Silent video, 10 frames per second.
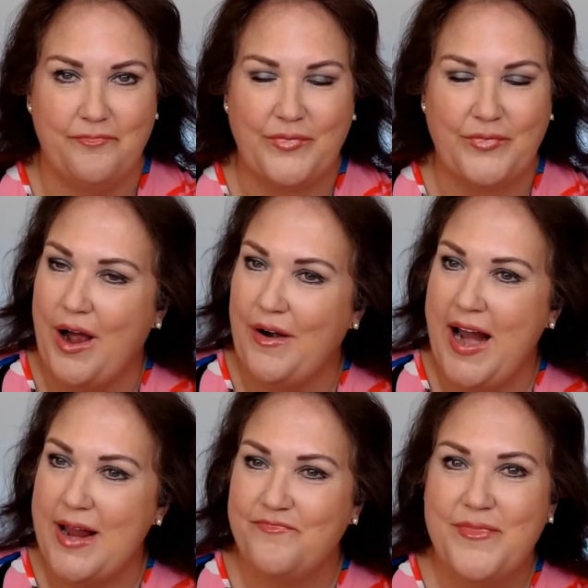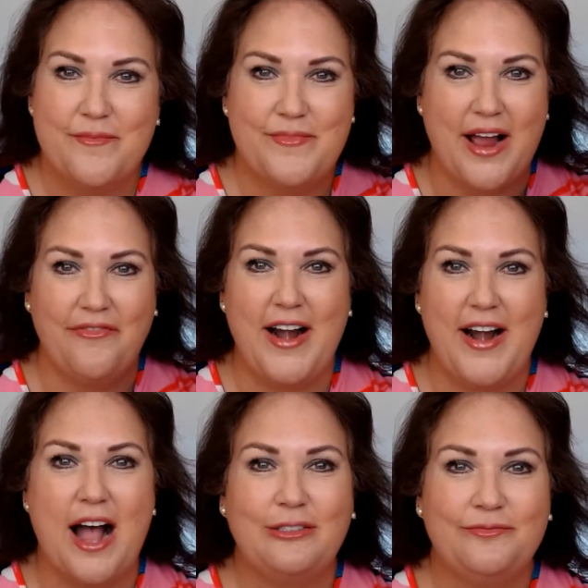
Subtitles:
All right. Bye for now.